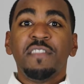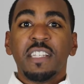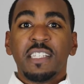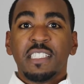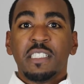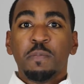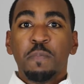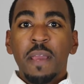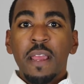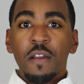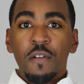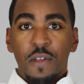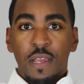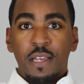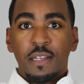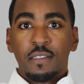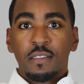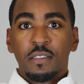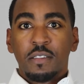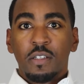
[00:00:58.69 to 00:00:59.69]

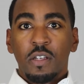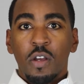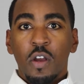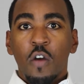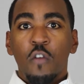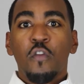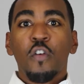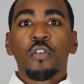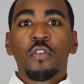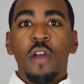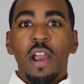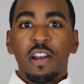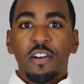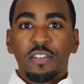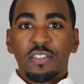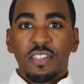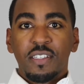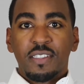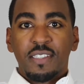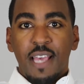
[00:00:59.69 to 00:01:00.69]
experience for greater
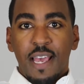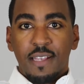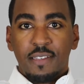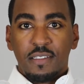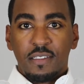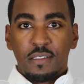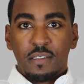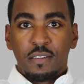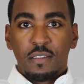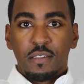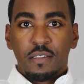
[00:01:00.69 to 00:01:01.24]
success.